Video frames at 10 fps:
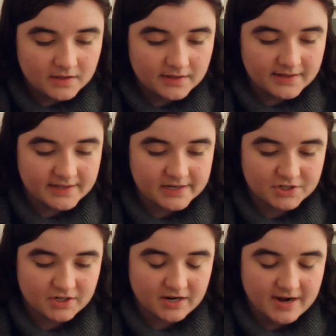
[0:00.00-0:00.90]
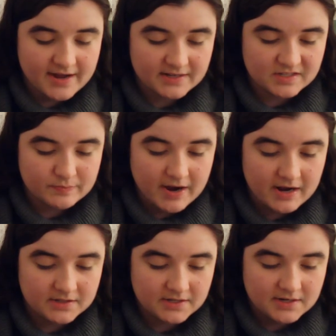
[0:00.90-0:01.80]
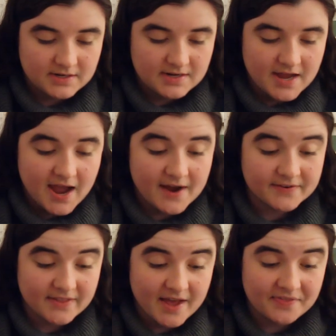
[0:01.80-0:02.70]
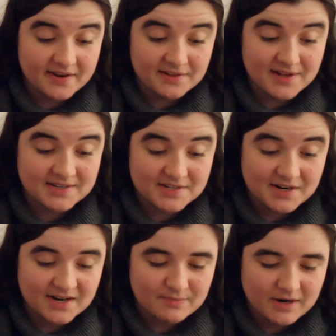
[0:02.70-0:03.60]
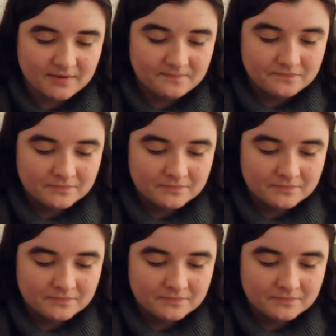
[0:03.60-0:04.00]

Ling Ling shook her head and smiled. After that, they had a lot to talk about.